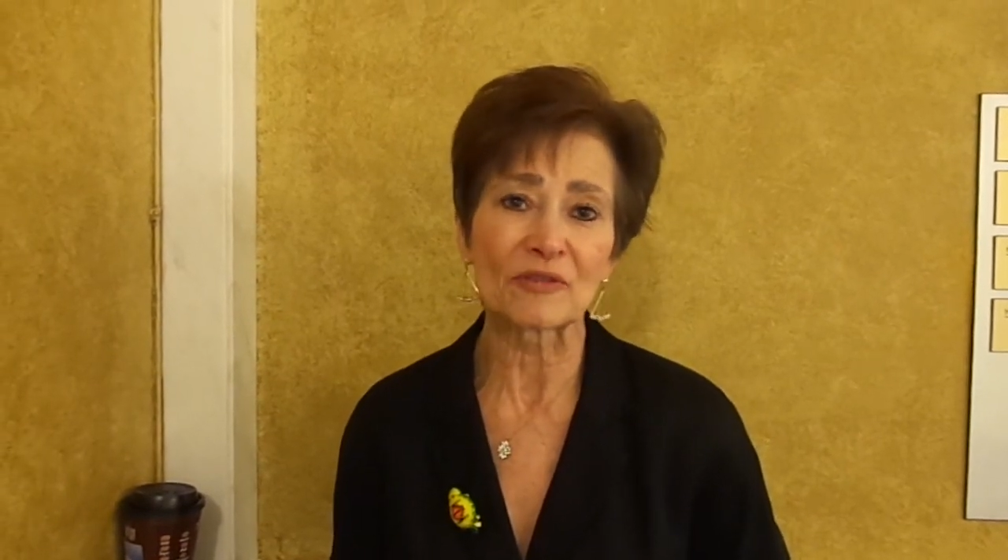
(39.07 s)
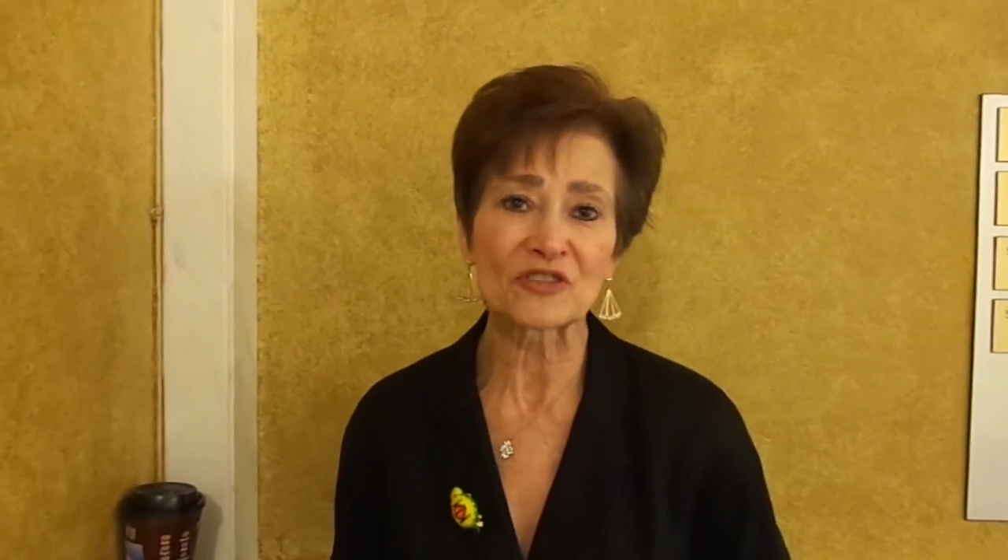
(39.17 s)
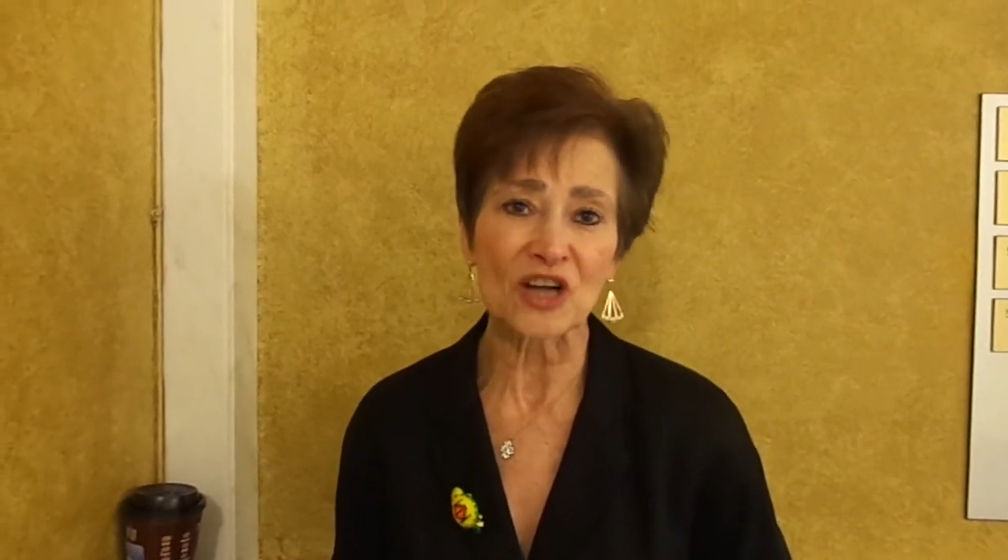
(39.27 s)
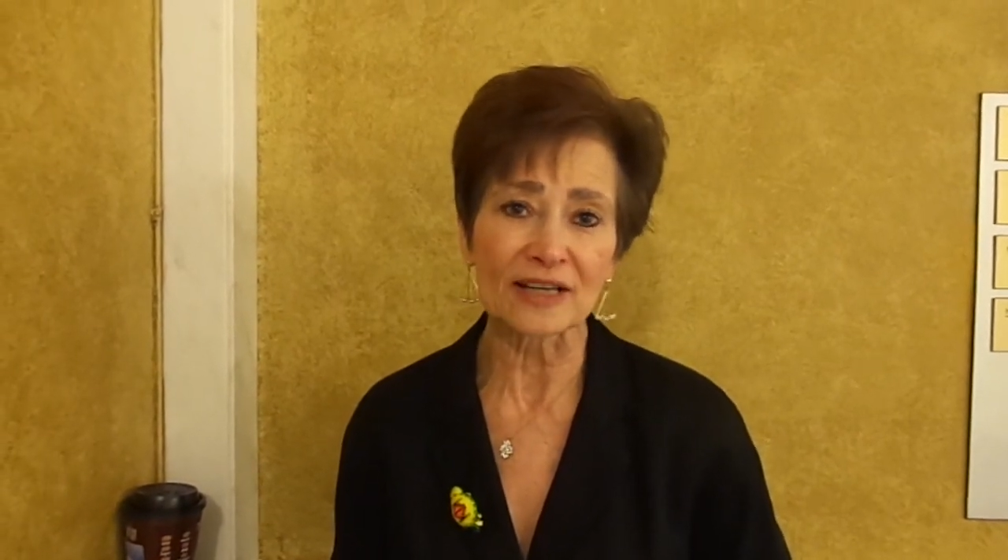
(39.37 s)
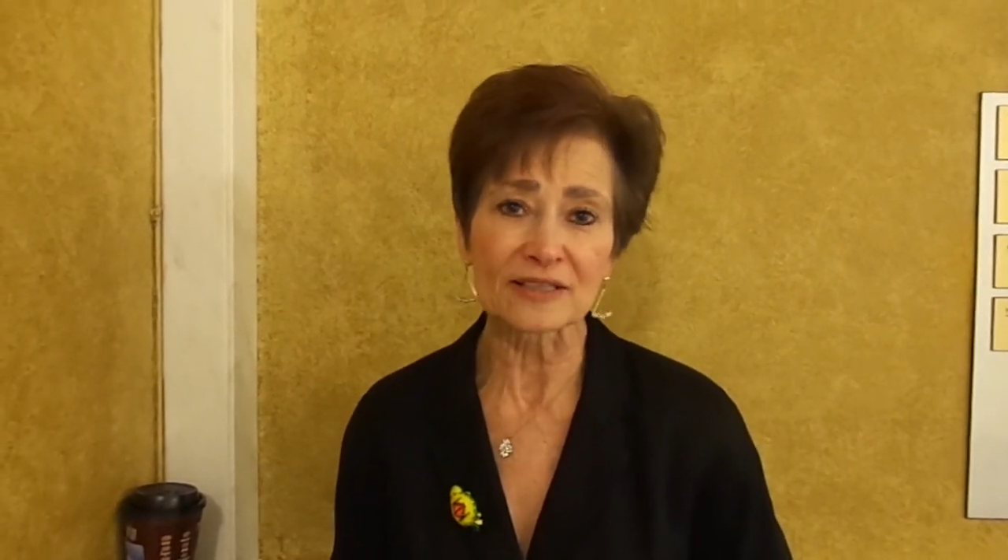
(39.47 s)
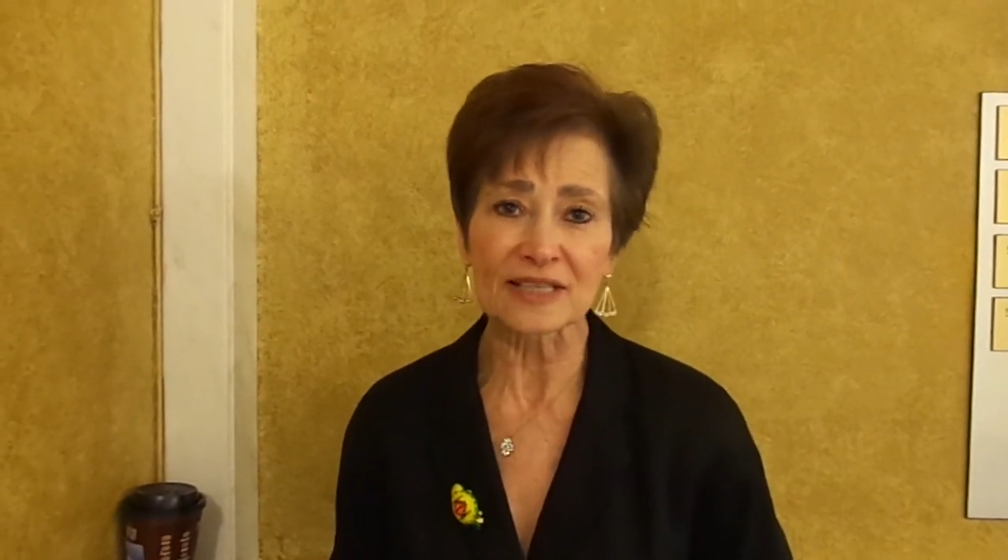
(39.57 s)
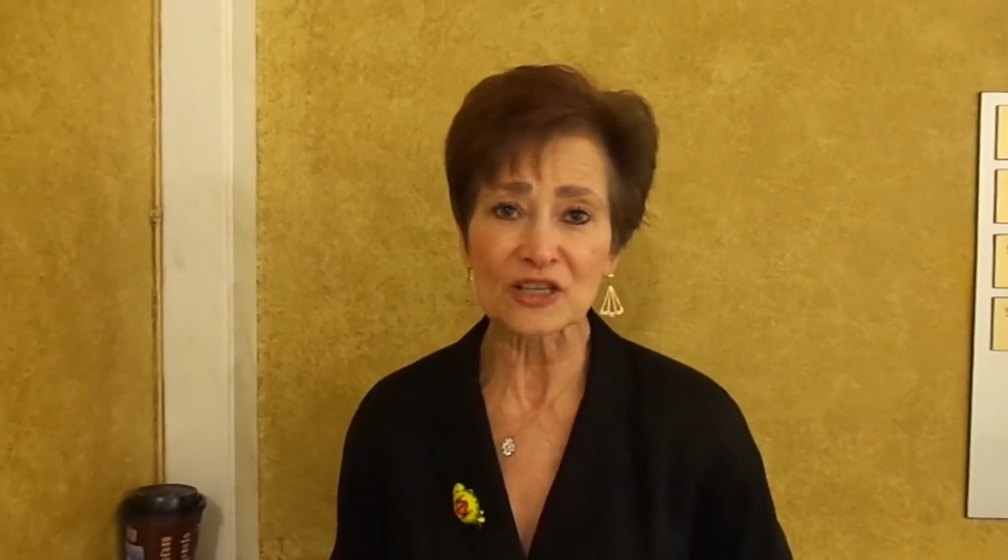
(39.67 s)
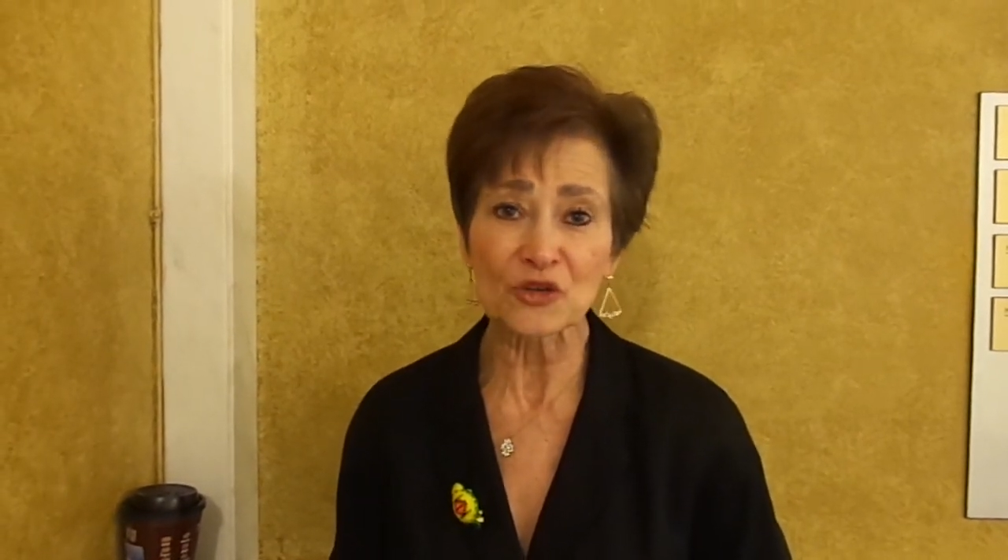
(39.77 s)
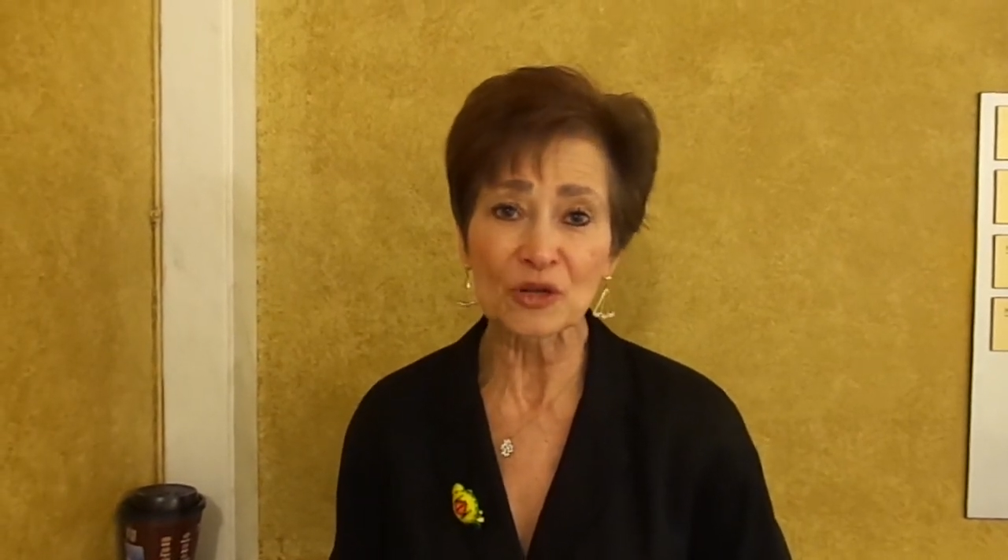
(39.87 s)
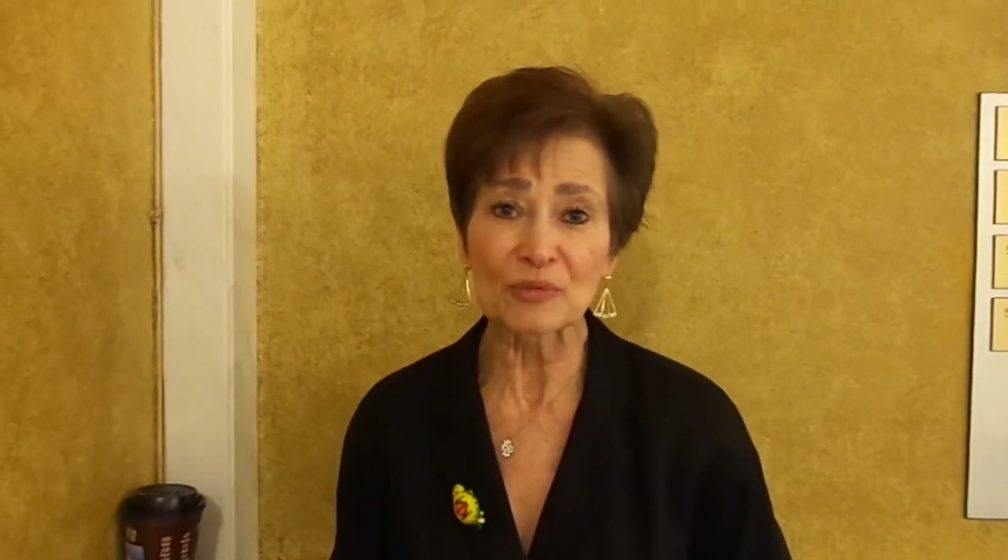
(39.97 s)
of child
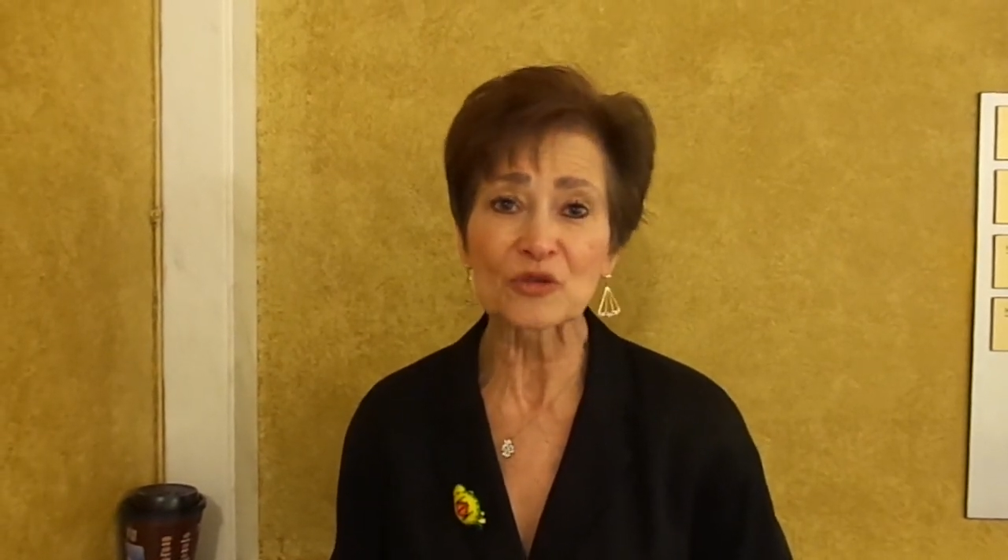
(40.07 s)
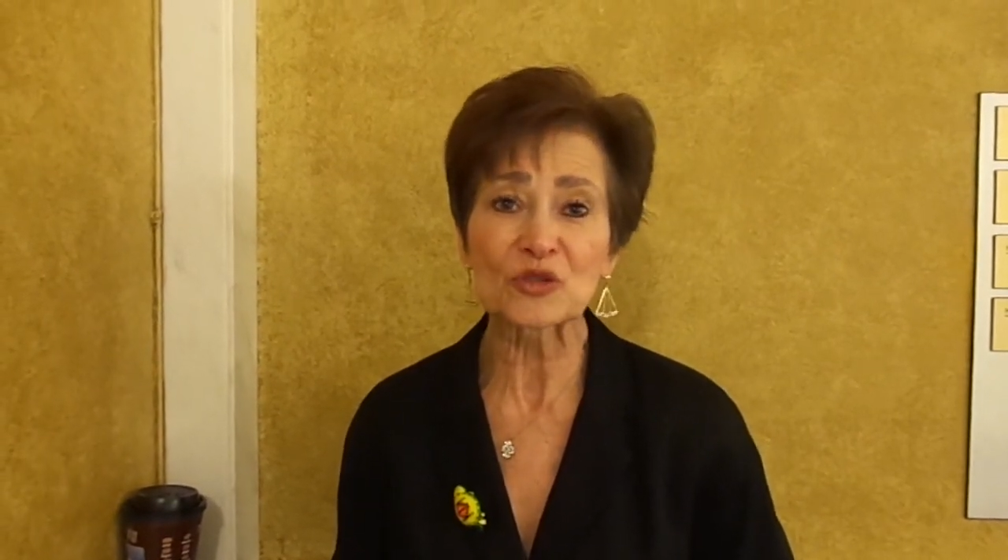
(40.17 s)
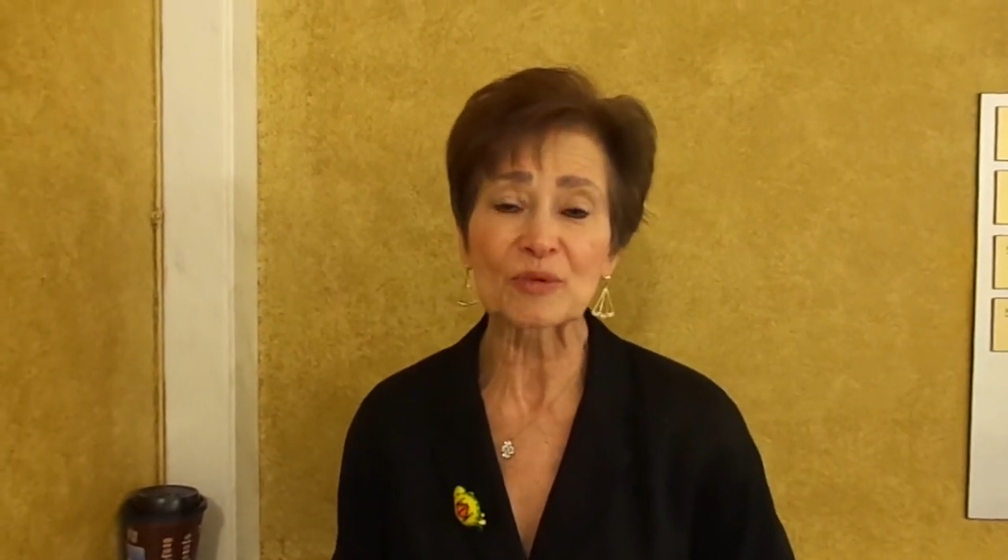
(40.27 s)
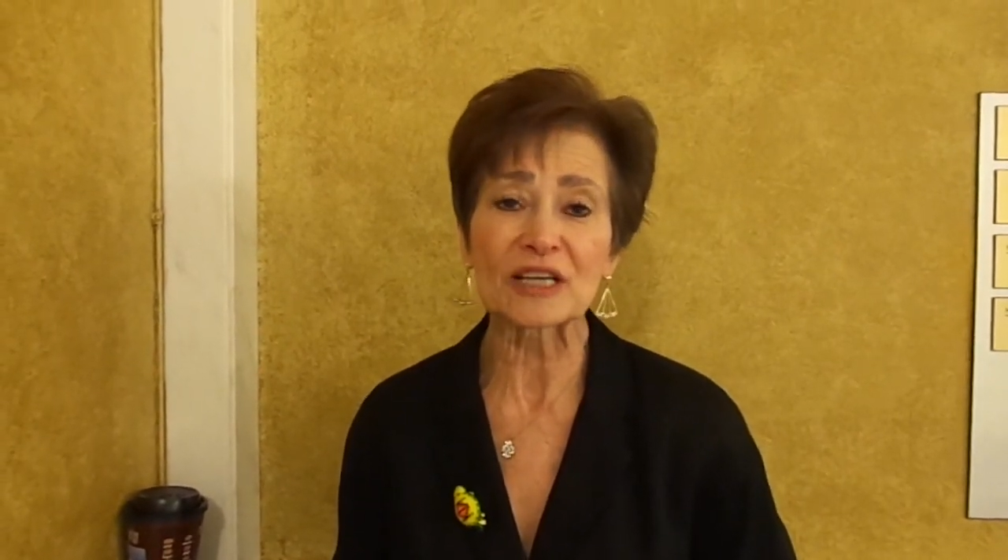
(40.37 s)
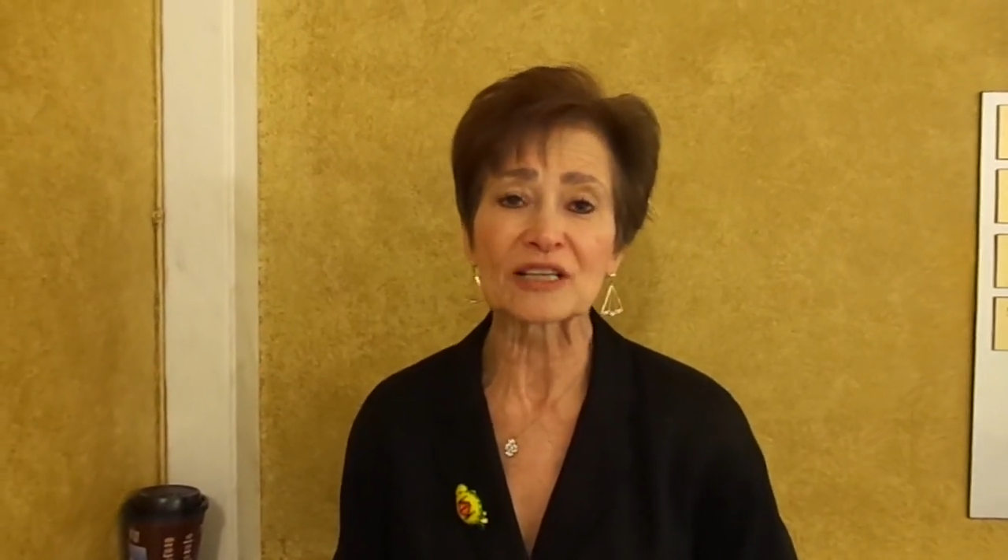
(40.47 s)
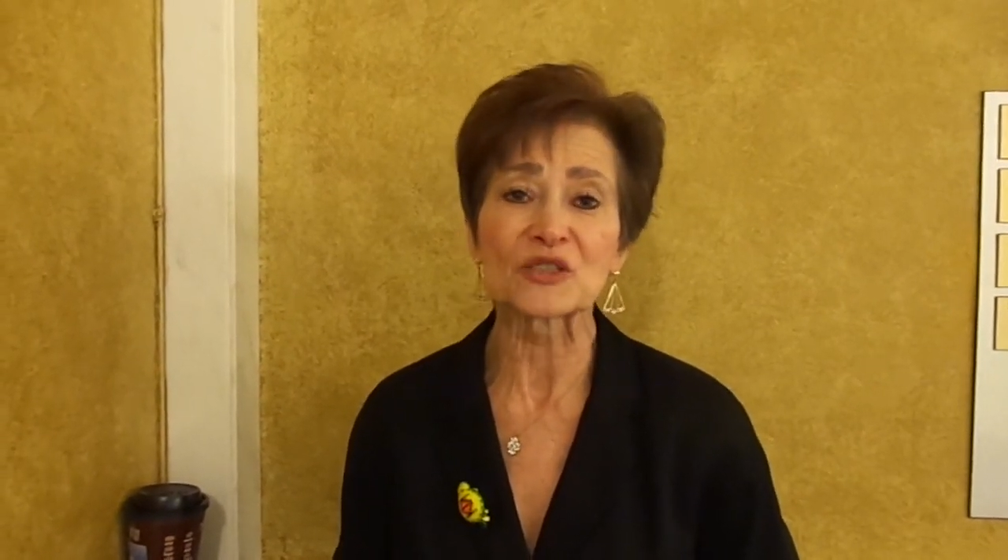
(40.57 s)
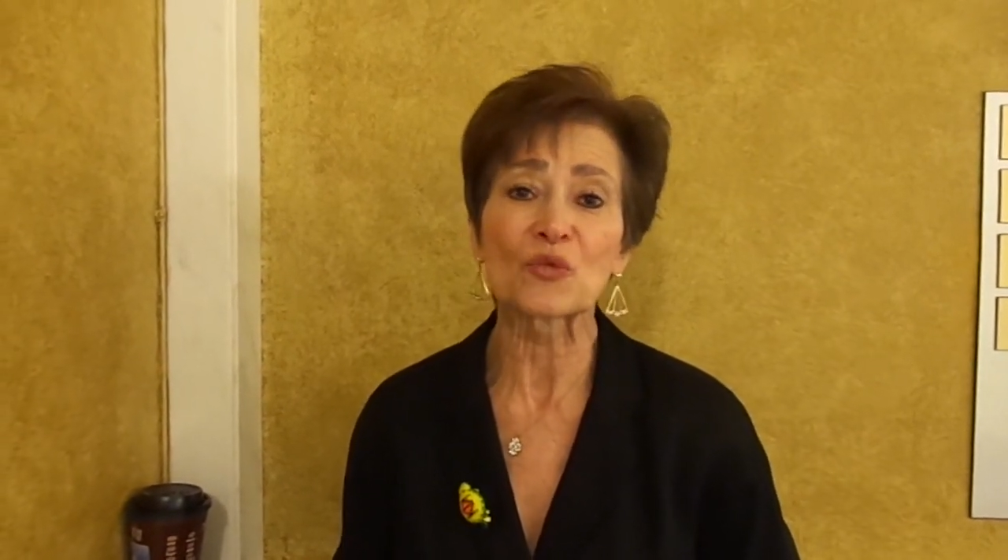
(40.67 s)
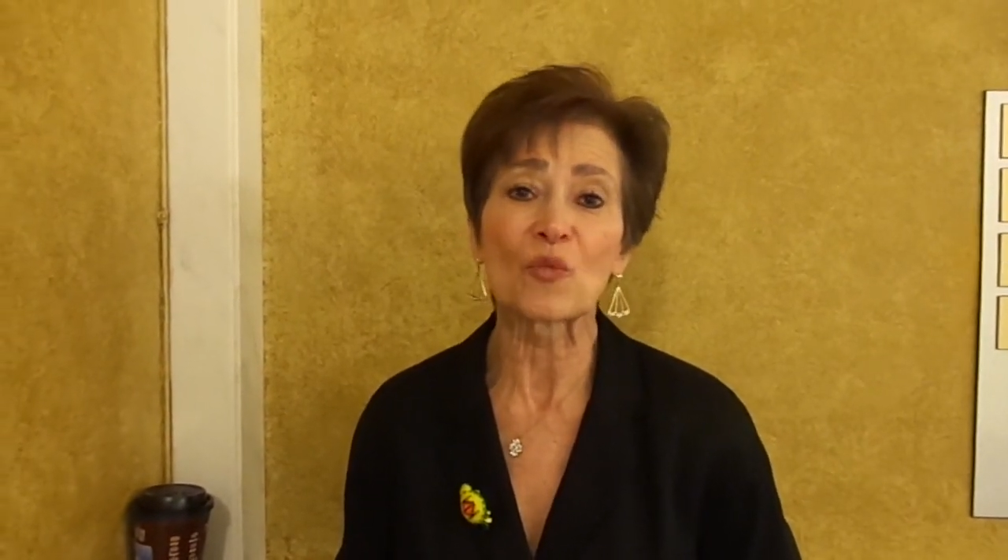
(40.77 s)
sexual abuse because